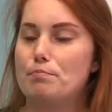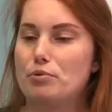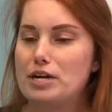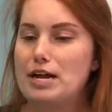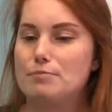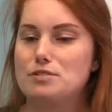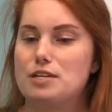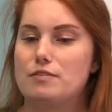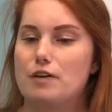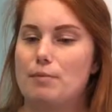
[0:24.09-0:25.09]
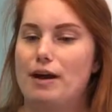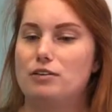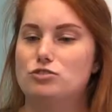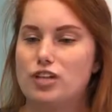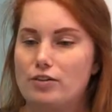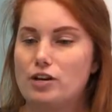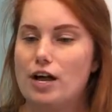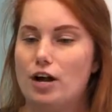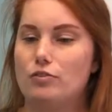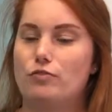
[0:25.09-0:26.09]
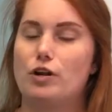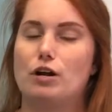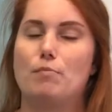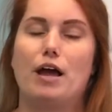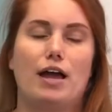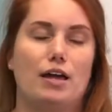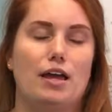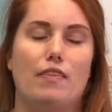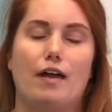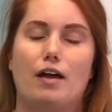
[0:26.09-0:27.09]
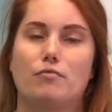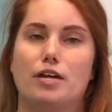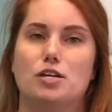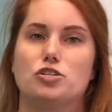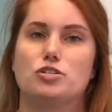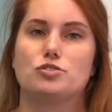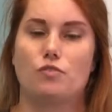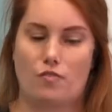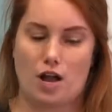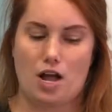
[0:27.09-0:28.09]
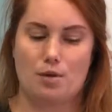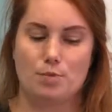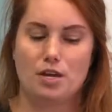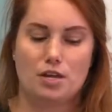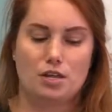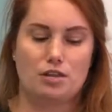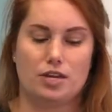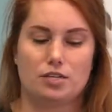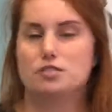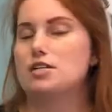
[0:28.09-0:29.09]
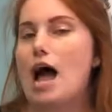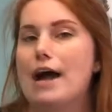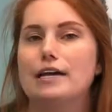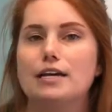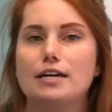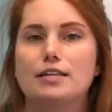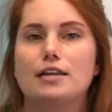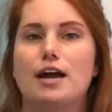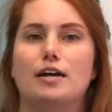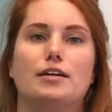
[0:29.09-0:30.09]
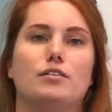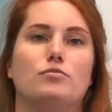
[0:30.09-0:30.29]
preemptive about general health for your pet, and that ranges from their diet, that